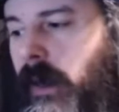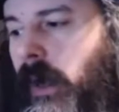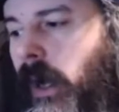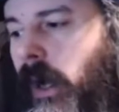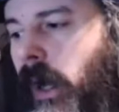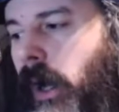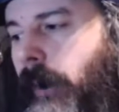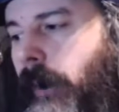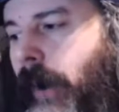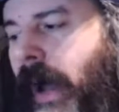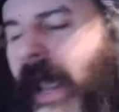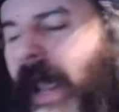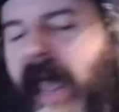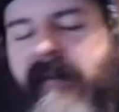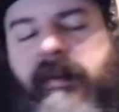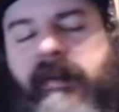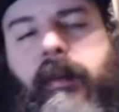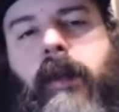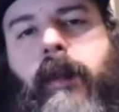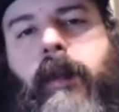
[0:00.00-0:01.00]
I
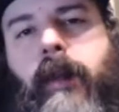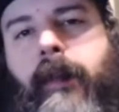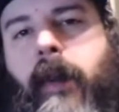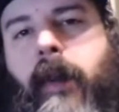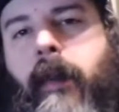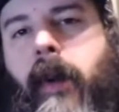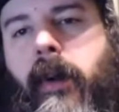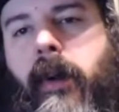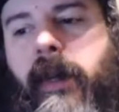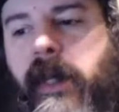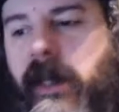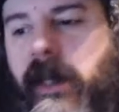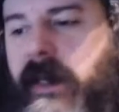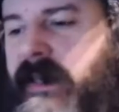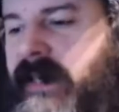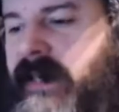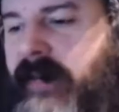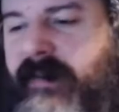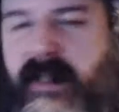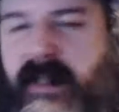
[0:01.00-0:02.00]
haven't really been promoting it
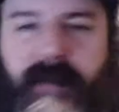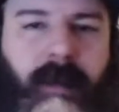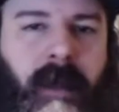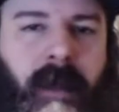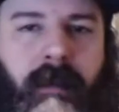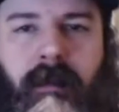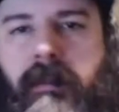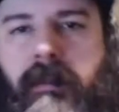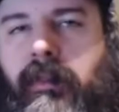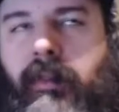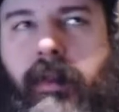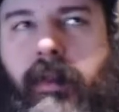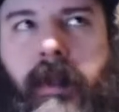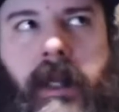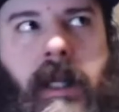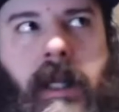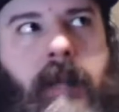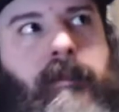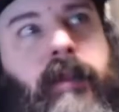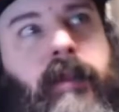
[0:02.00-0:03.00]
because I've just been
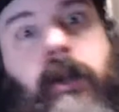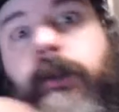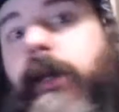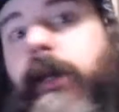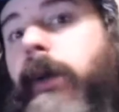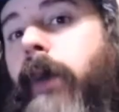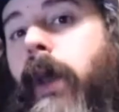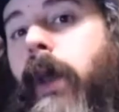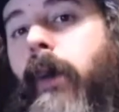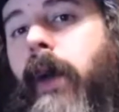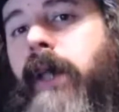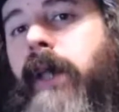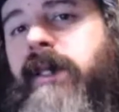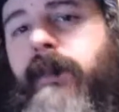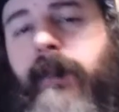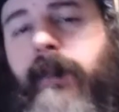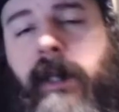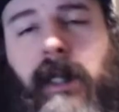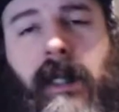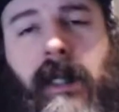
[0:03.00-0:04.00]
rebuilding what I want to
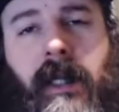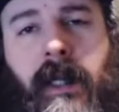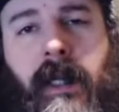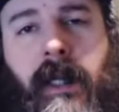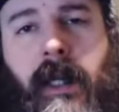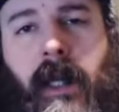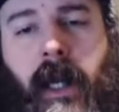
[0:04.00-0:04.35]
be.